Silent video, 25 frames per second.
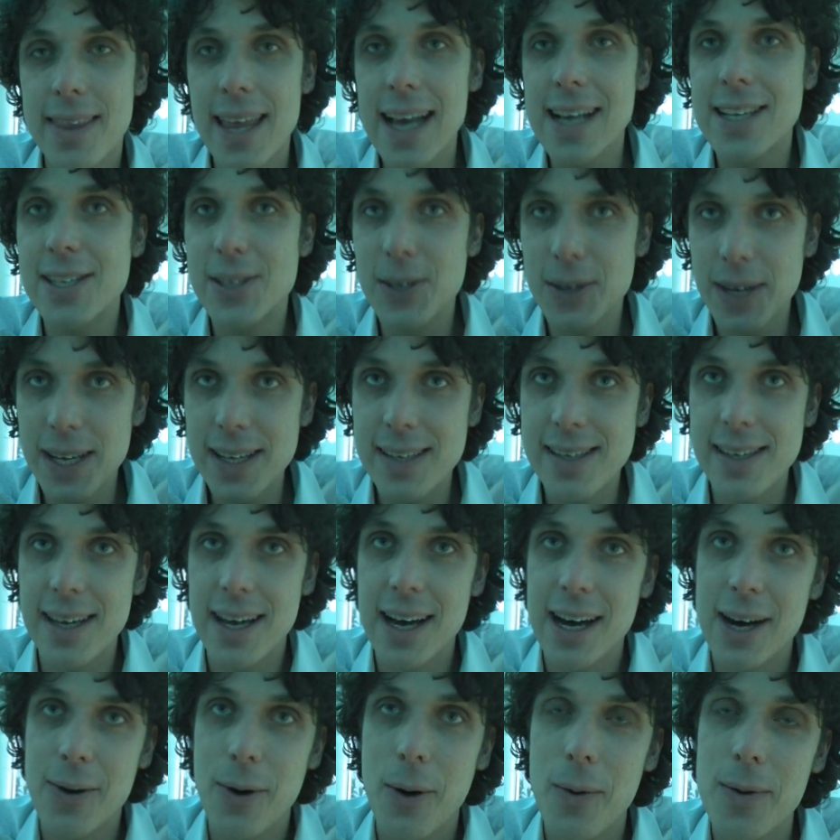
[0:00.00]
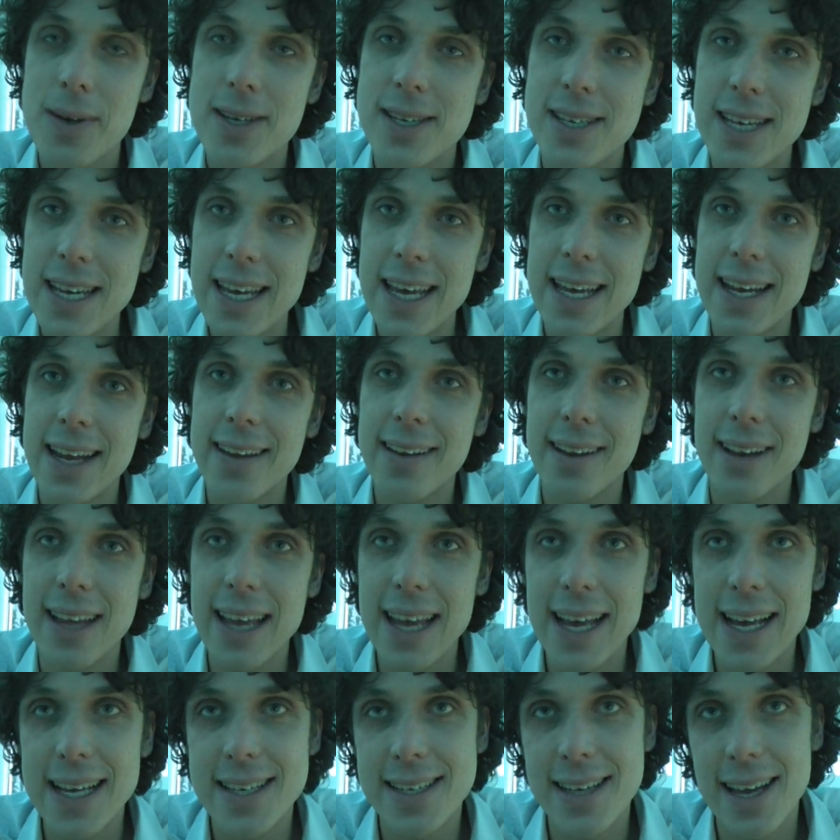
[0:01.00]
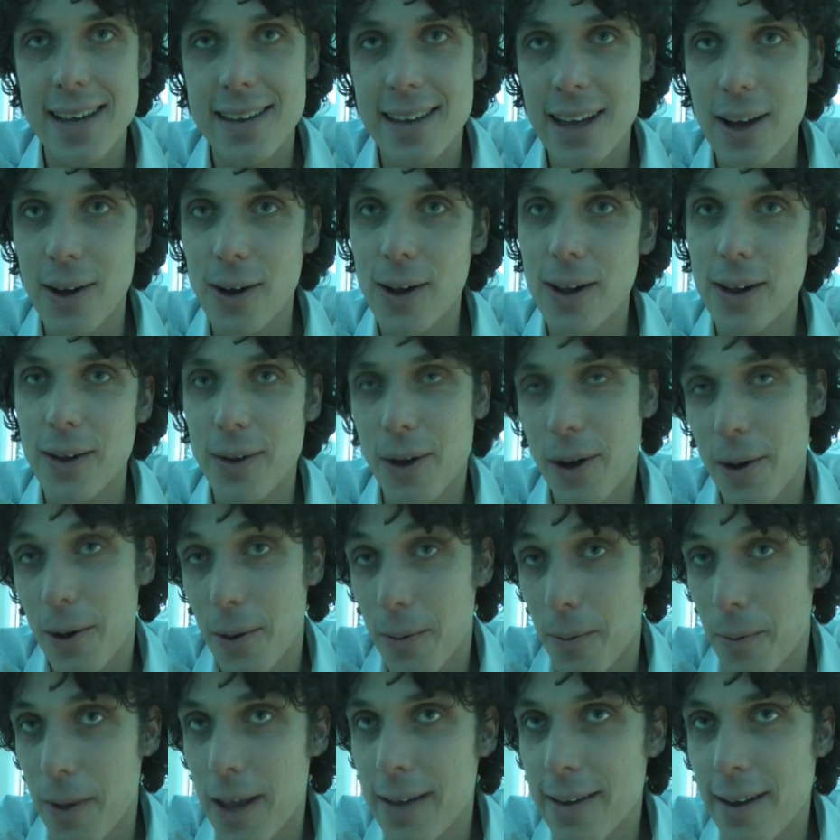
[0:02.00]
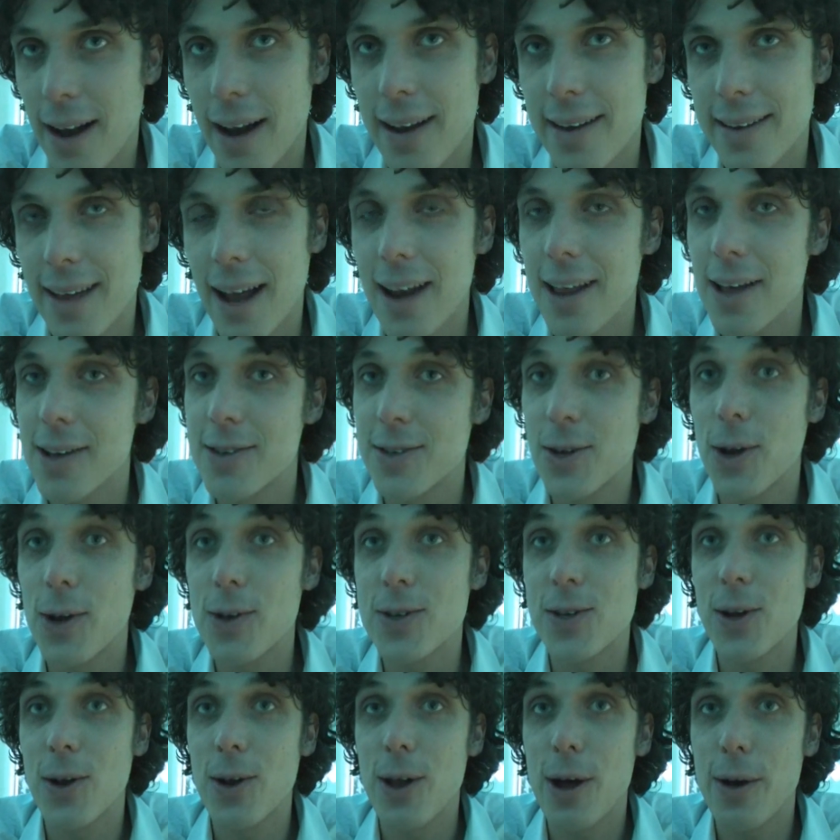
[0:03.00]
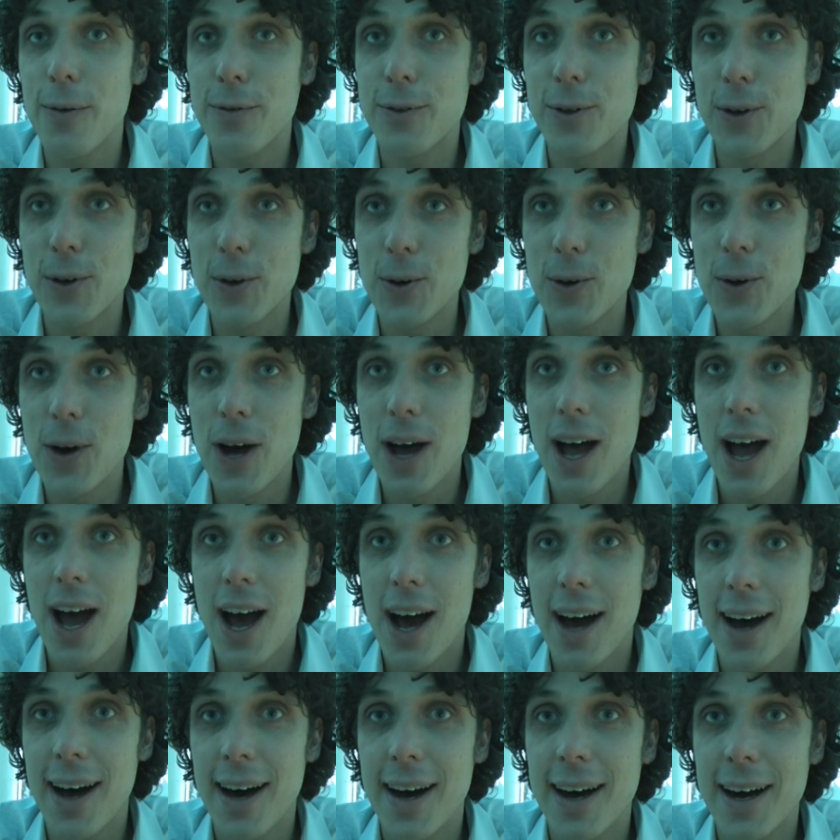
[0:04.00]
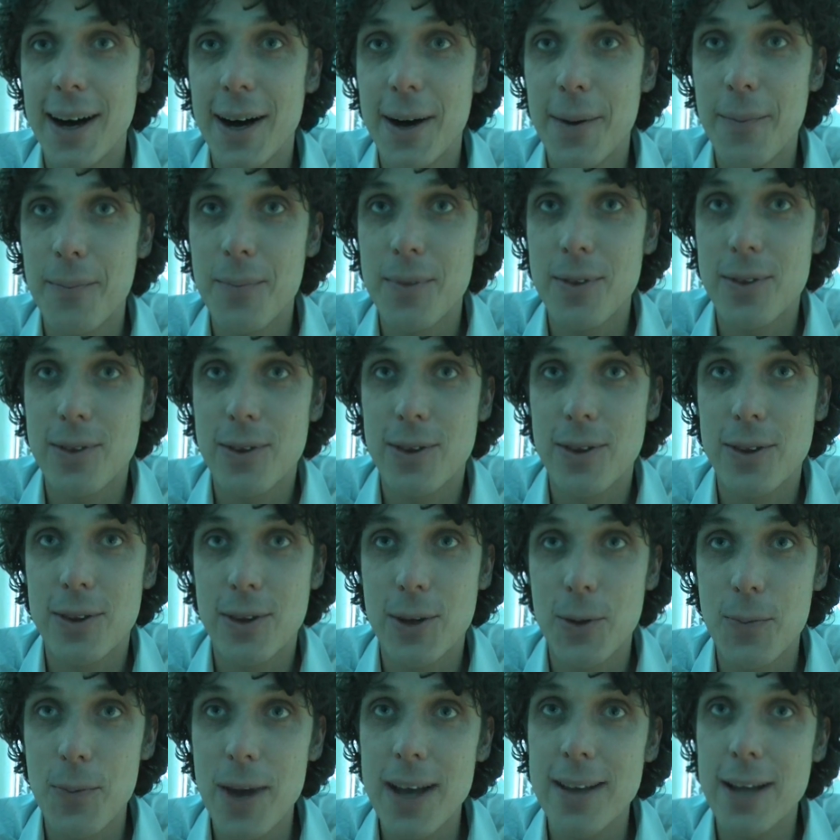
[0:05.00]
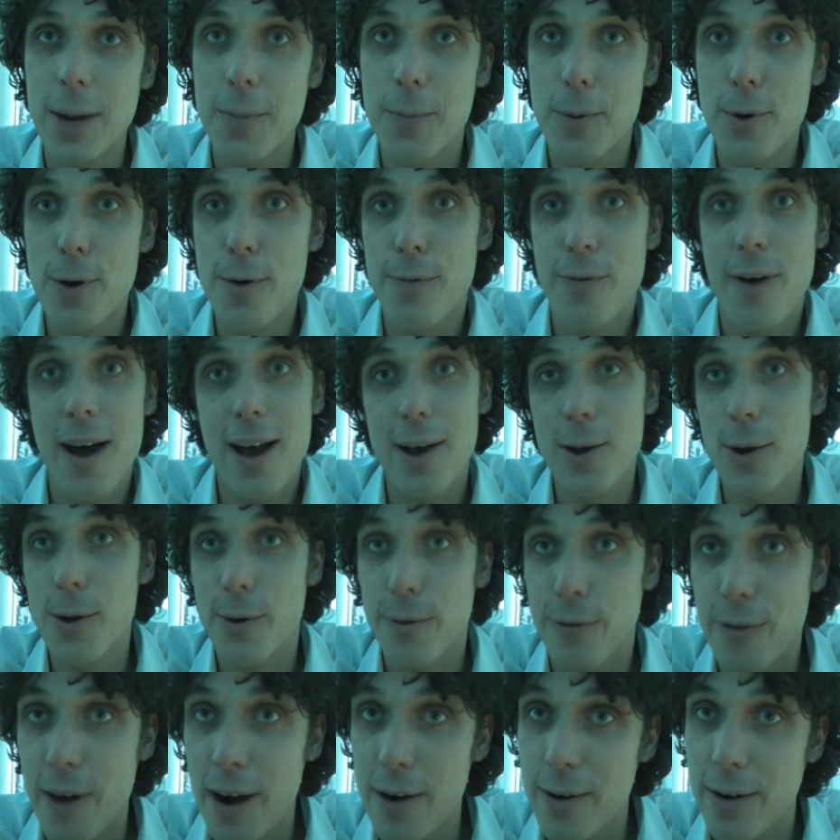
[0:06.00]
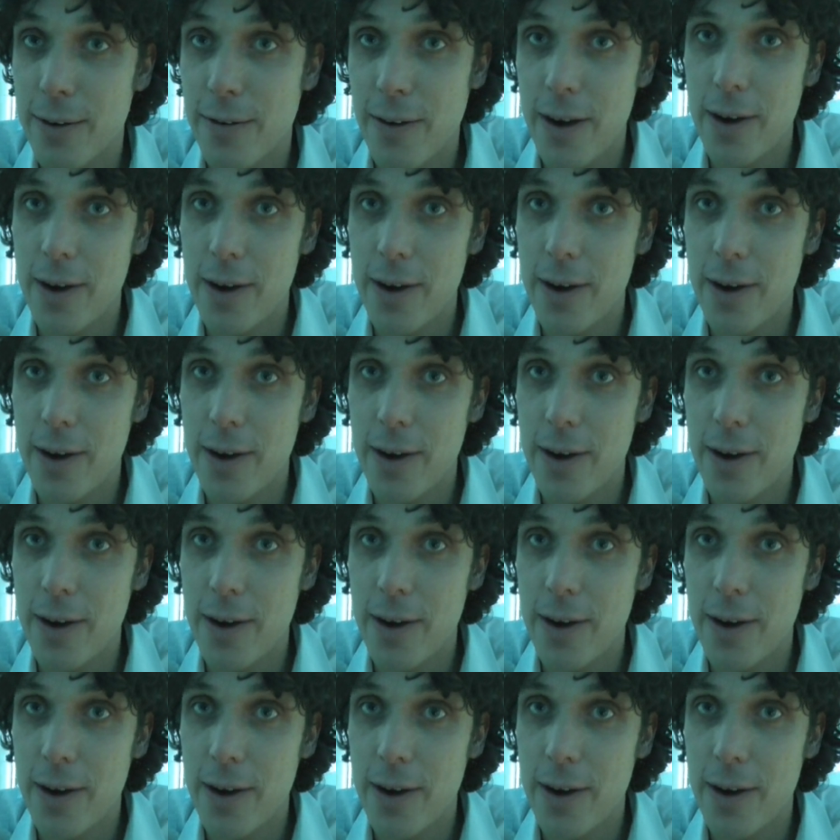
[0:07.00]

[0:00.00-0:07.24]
Next to it, what we see in Italy is that Italians also love to to make their profile look very,